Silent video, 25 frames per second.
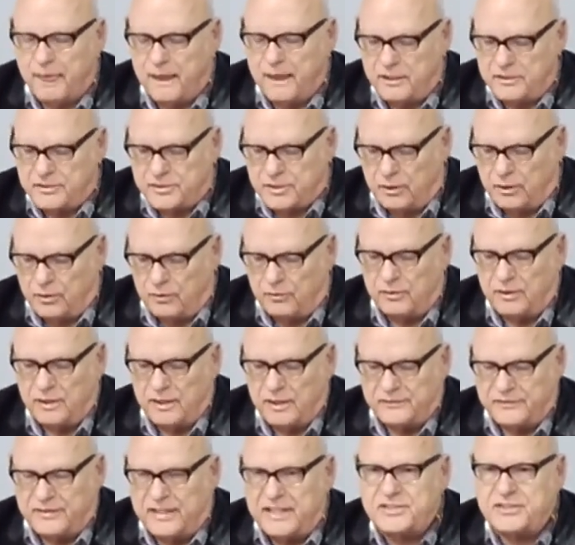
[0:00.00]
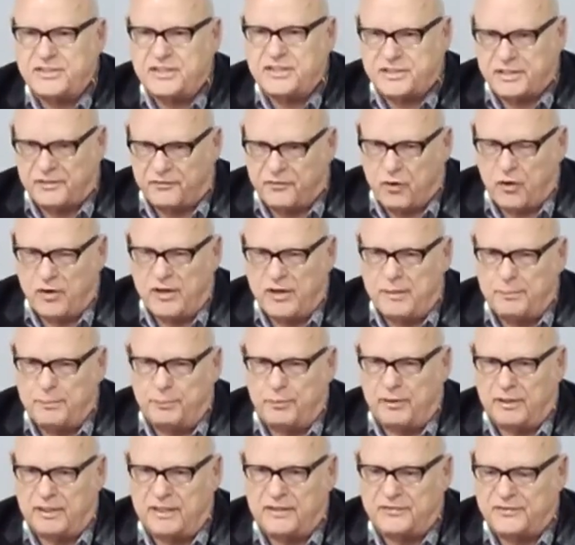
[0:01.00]
So this is the very
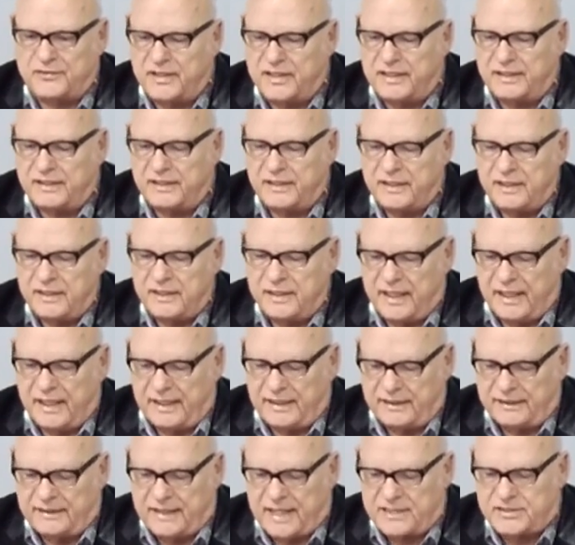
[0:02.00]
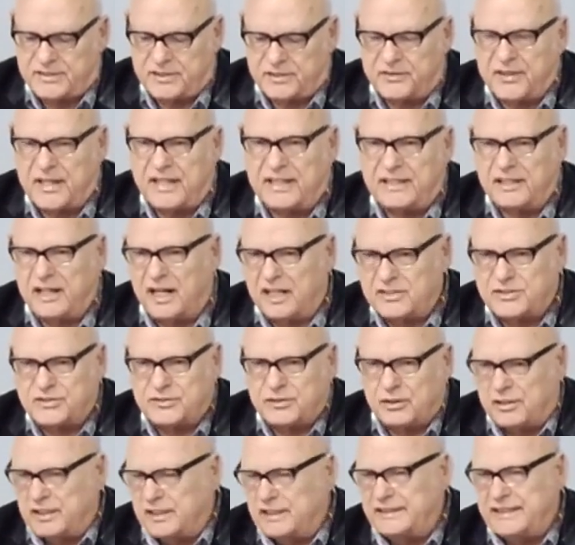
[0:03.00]
important thing, and that's the thing God
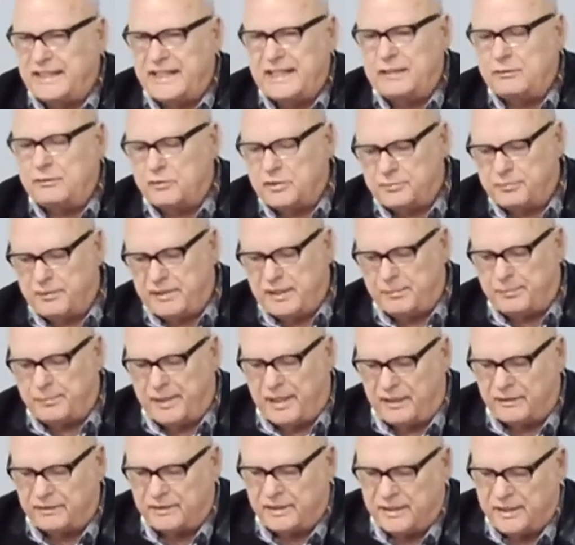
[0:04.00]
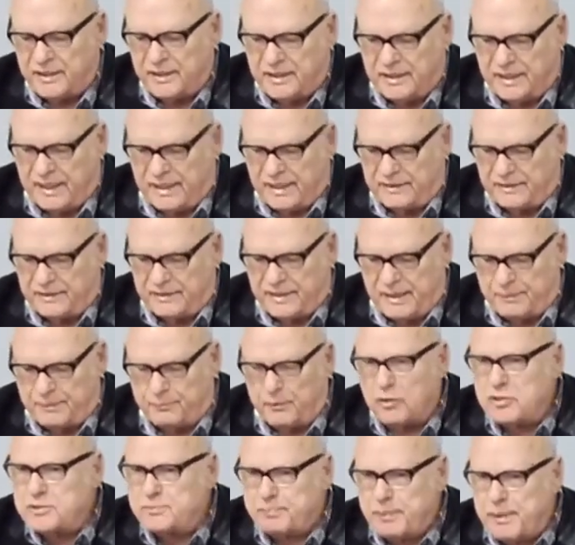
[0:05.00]
started dealing with me about. And and
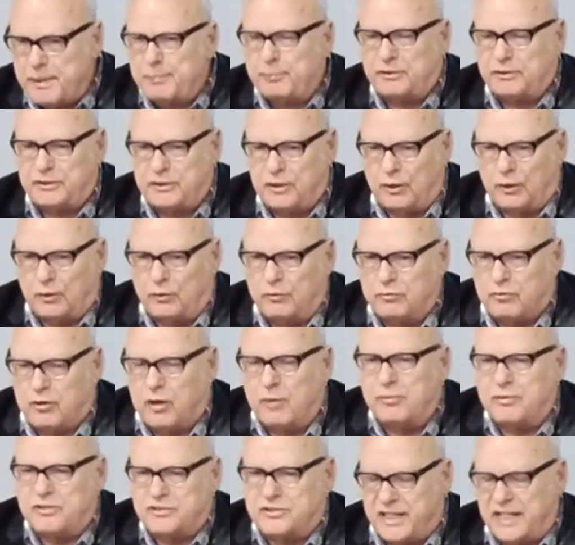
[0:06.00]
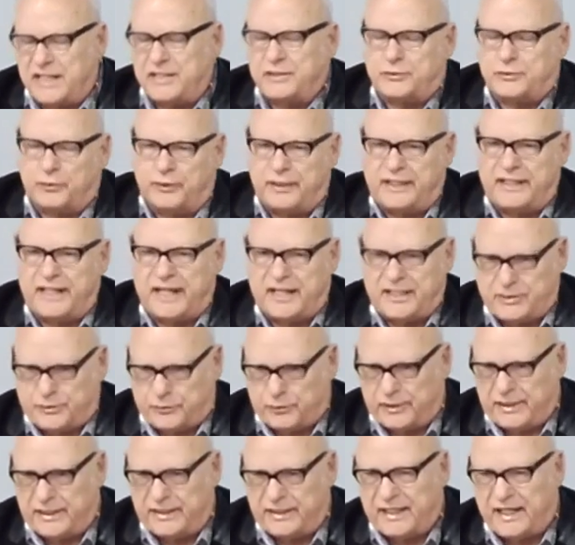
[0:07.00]
most people know Romans 8, 28,
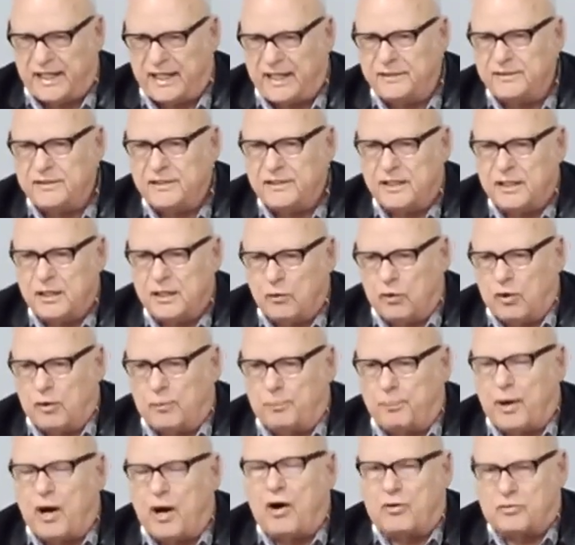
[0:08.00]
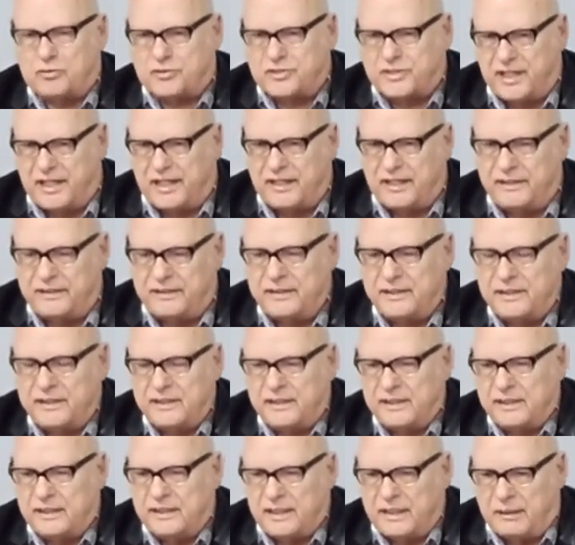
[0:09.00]
29, where Paul said,
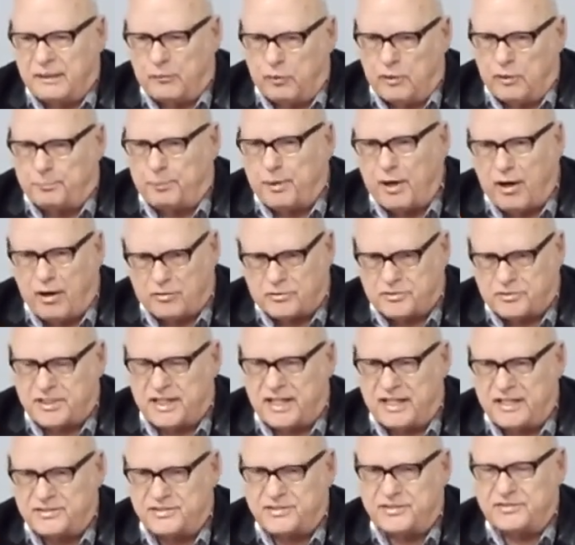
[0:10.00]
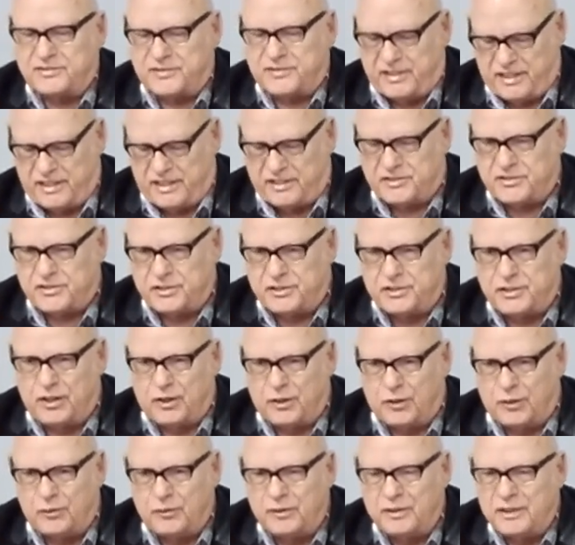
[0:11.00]
and when Paul says this, you
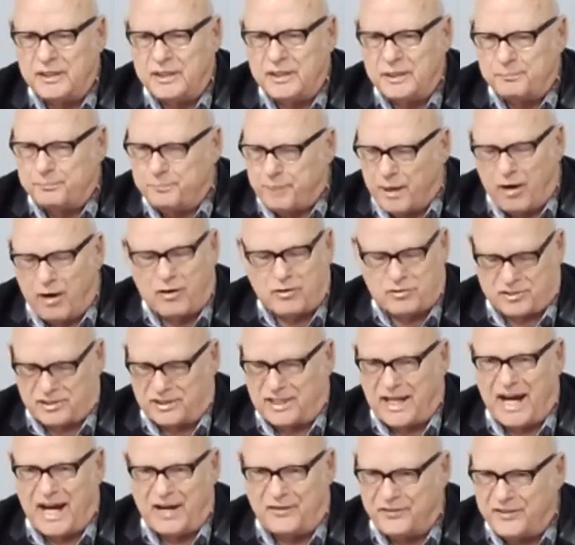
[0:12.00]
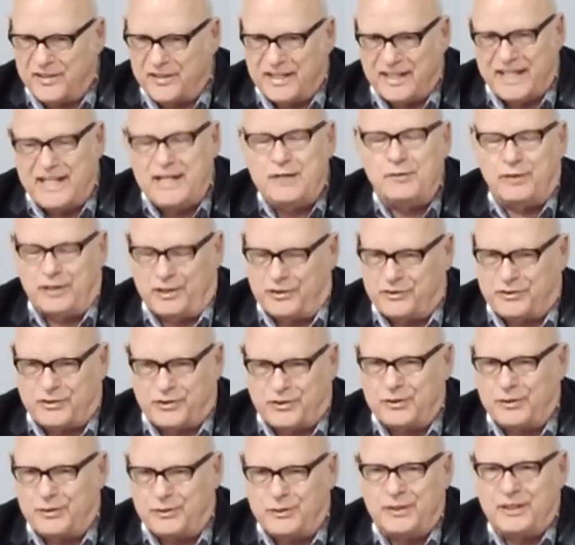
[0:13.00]
know, Paul's life, he went
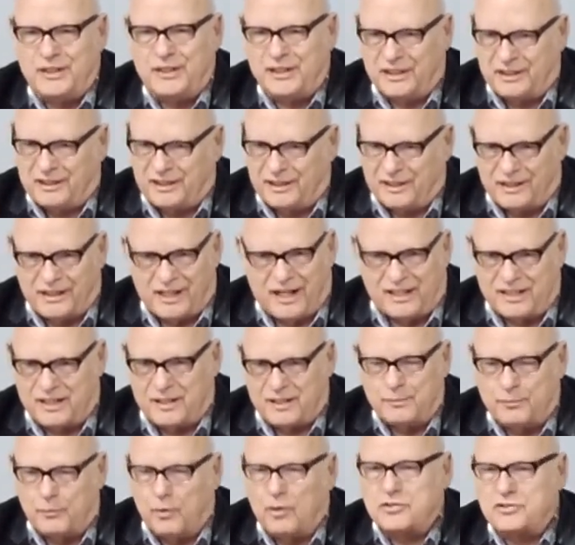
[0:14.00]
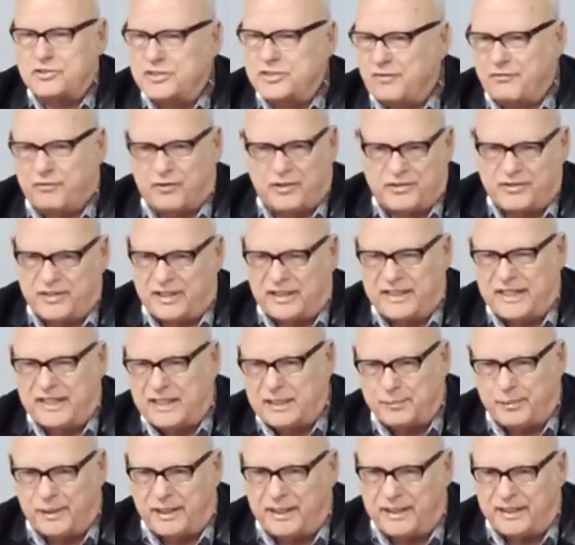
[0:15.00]
through a lot of more suffering than
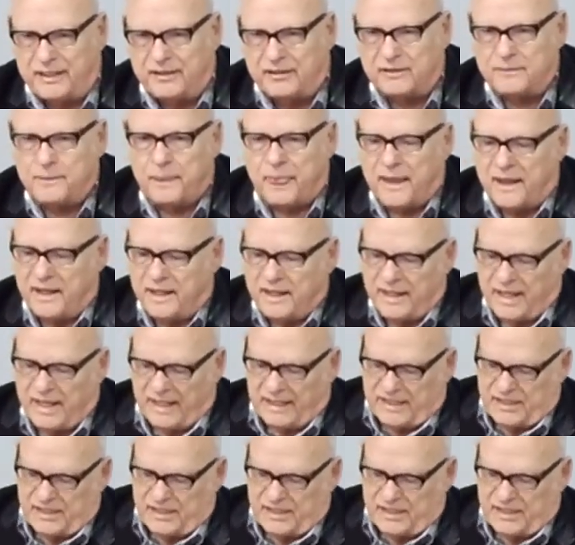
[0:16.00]
anybody else. And it